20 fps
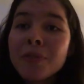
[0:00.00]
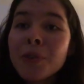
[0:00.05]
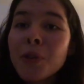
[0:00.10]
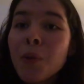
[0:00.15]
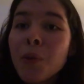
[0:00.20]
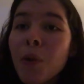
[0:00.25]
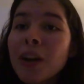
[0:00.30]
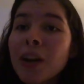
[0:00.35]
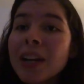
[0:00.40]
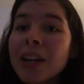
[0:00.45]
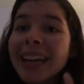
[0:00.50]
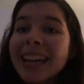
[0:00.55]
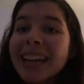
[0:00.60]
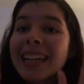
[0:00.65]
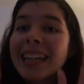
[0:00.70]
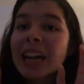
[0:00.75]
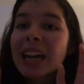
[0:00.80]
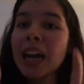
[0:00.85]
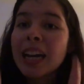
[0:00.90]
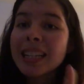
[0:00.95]
of you want to get
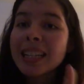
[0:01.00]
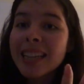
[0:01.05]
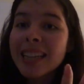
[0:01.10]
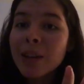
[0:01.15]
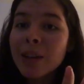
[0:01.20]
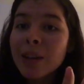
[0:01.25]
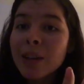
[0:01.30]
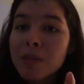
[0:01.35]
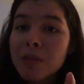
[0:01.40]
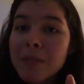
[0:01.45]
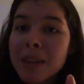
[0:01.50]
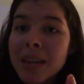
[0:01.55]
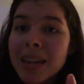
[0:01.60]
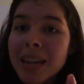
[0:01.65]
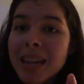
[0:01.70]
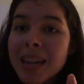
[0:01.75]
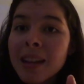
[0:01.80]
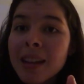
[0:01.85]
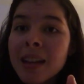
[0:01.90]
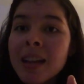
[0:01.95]
in contact with
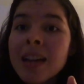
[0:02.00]
me,